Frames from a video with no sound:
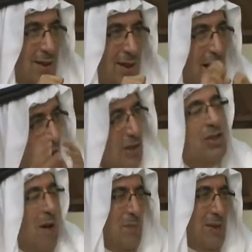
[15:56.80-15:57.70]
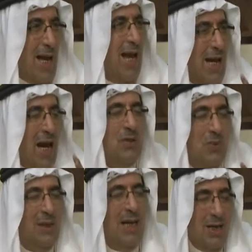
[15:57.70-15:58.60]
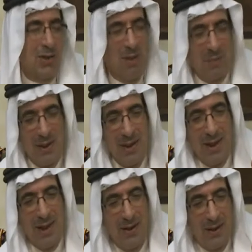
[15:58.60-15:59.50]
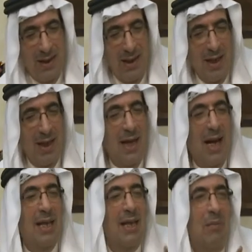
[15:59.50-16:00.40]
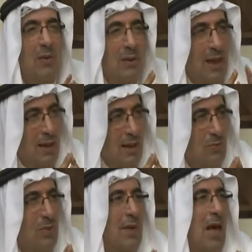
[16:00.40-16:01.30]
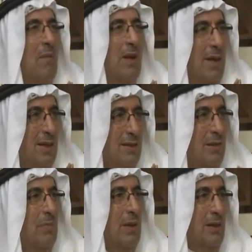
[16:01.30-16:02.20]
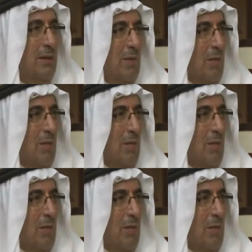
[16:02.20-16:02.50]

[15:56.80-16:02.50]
I stopped. And actually I stopped. Okay? Actually, and the book title is When the Americans Celebrated My